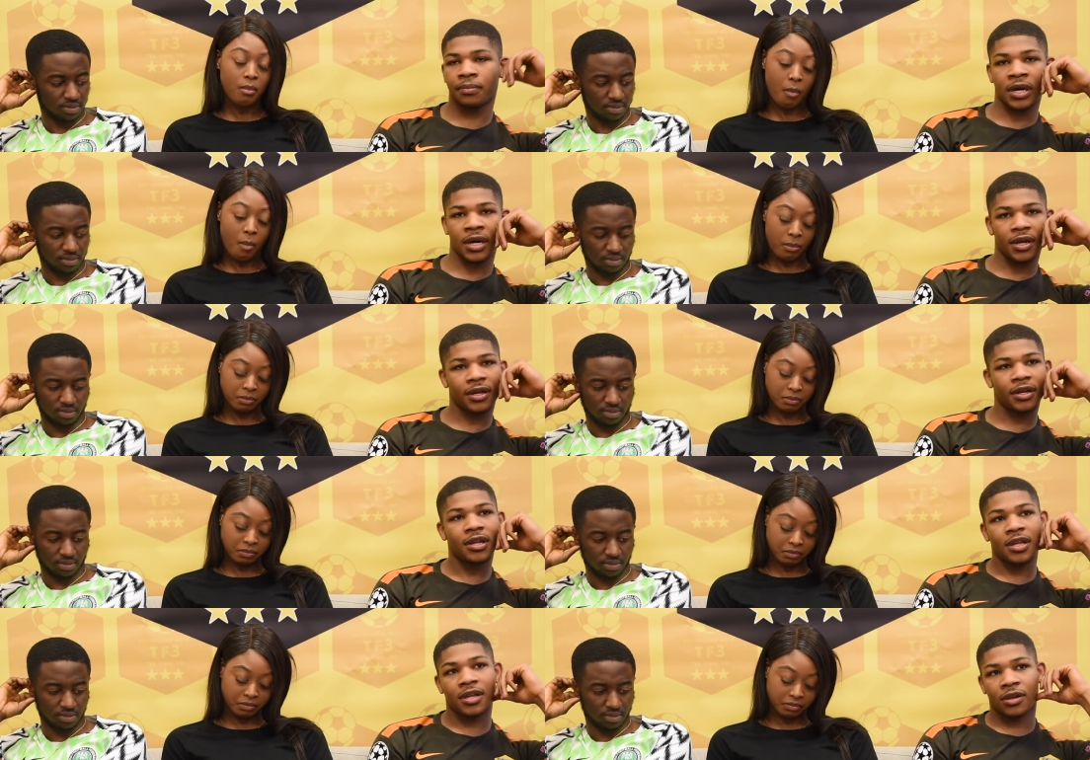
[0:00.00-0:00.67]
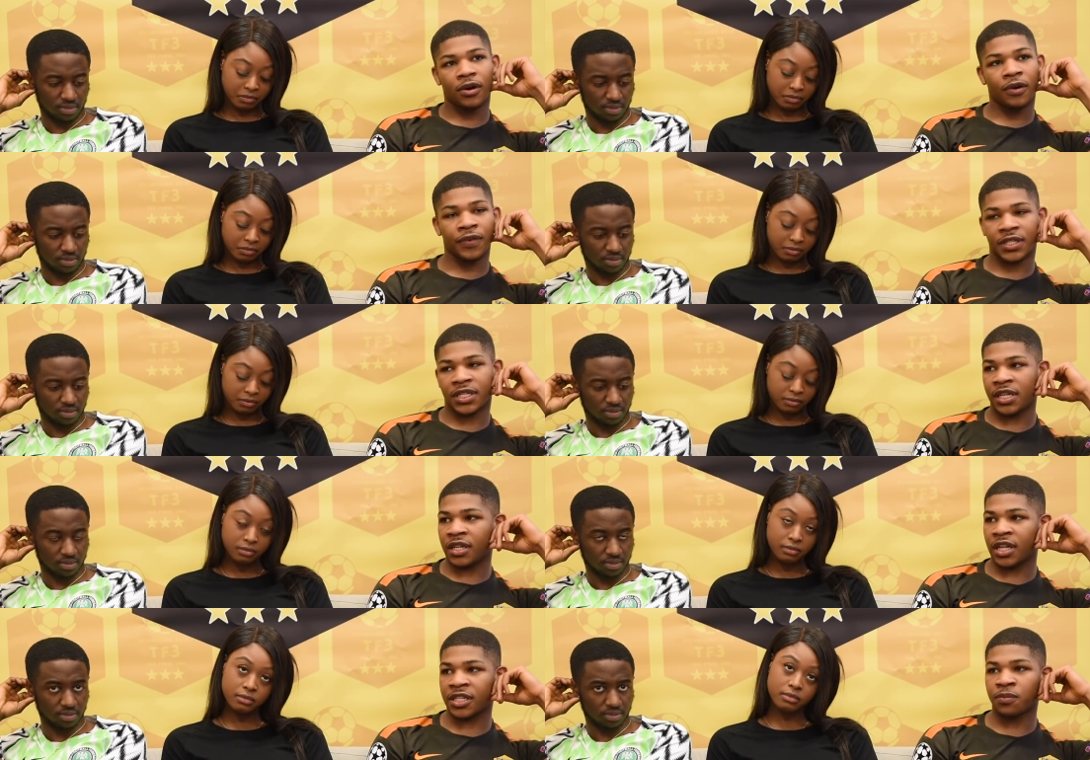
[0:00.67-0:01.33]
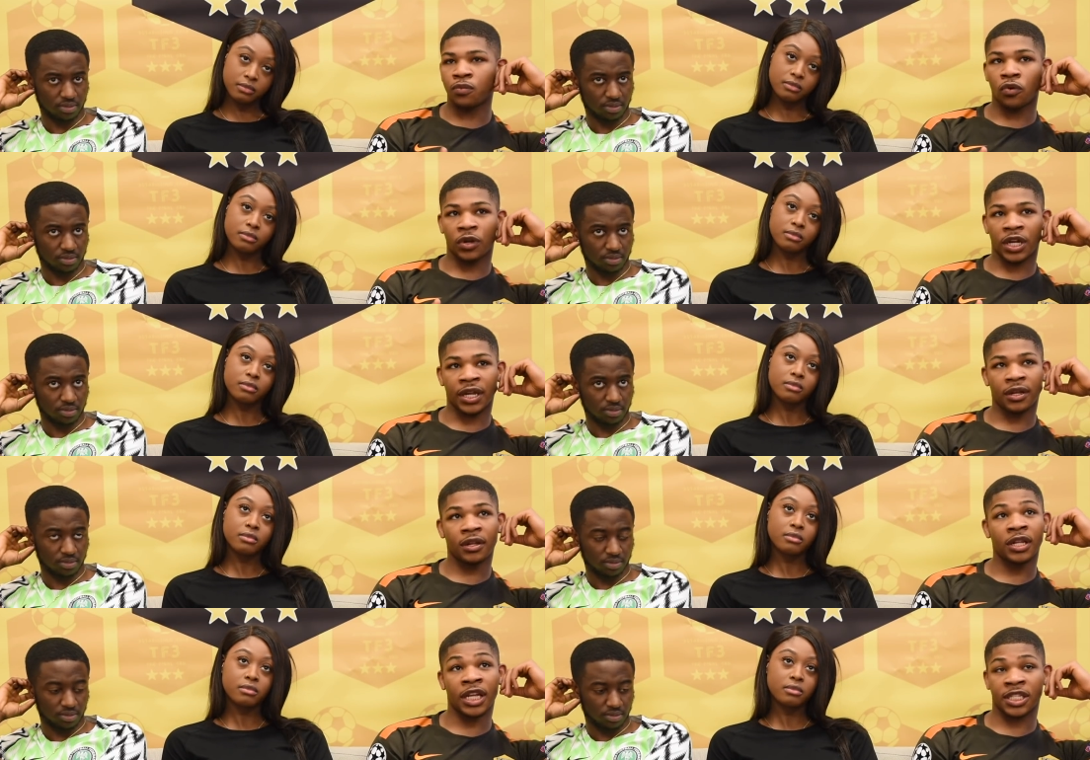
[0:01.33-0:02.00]
Speaker 1: But obviously, there's more
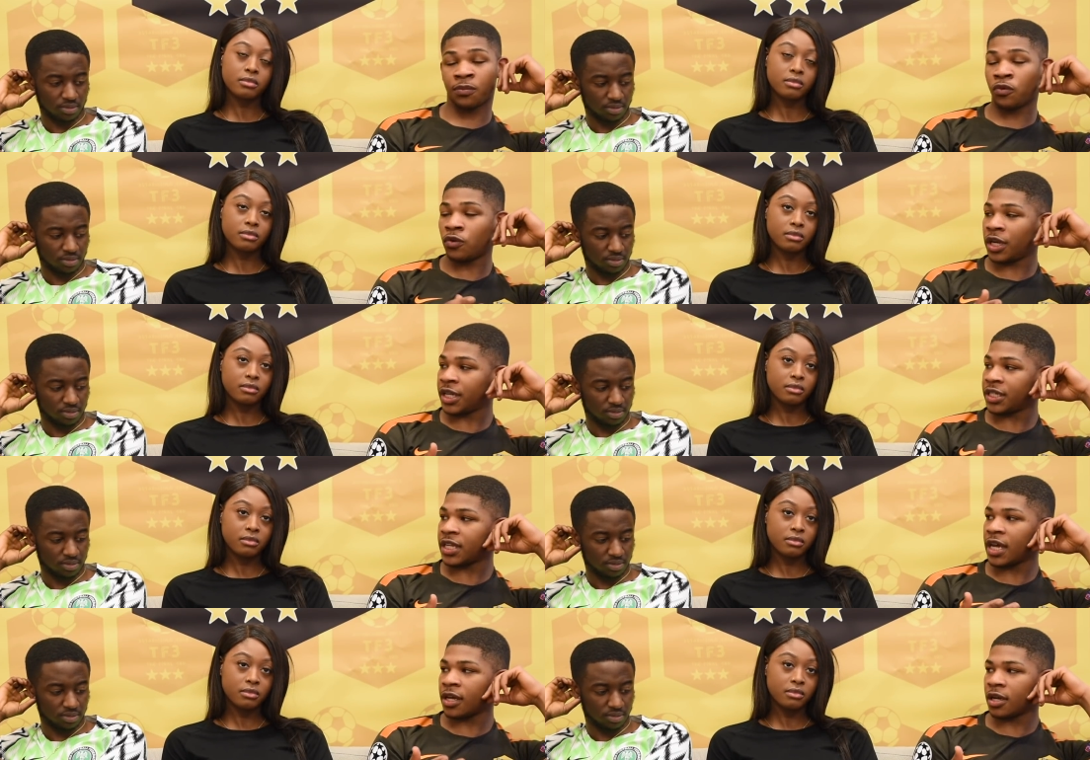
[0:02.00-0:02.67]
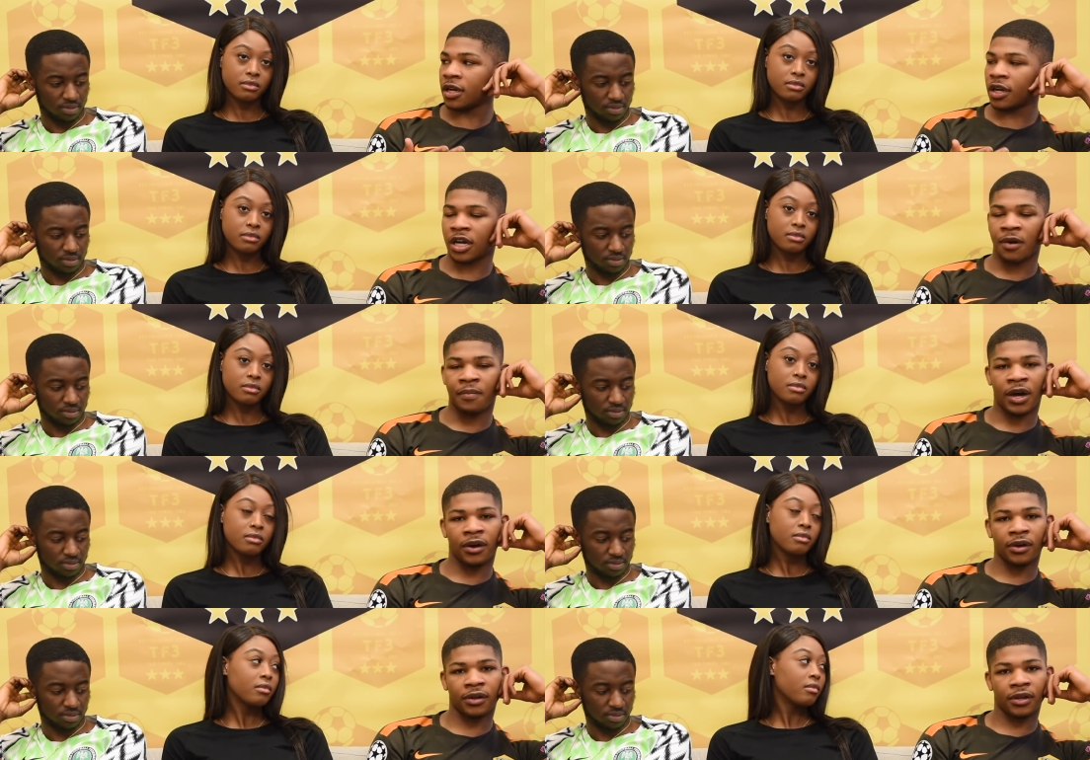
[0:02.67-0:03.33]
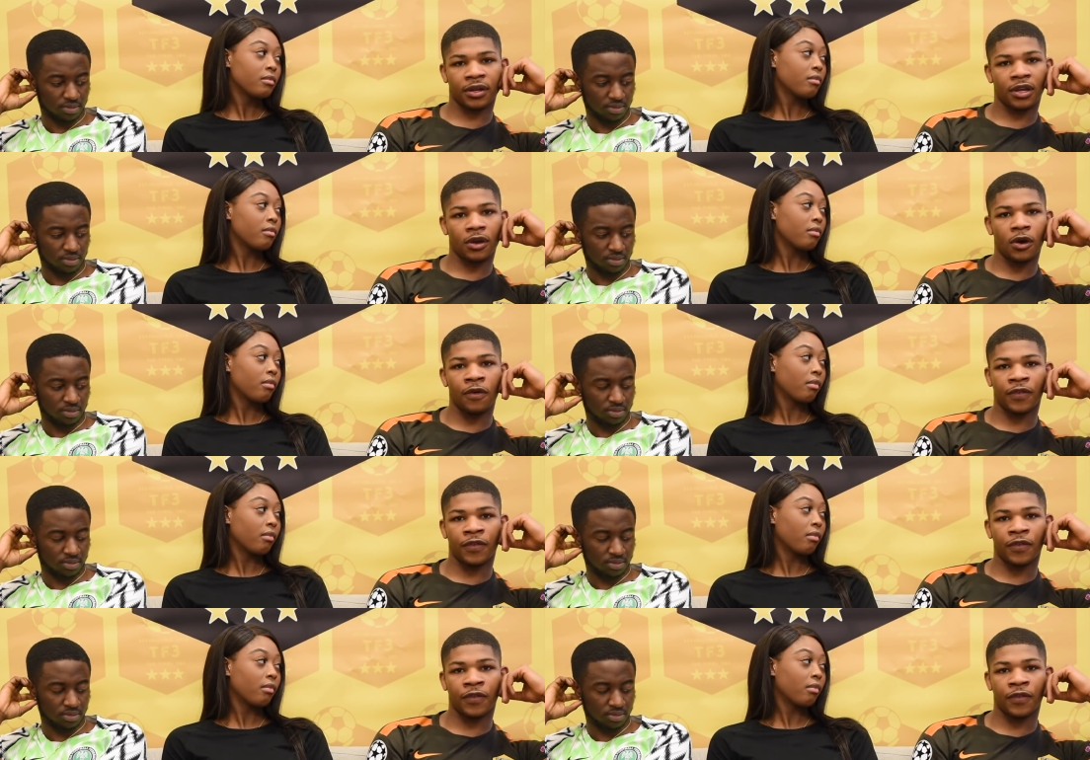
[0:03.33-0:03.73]
li- there's more links that are going to come out mm.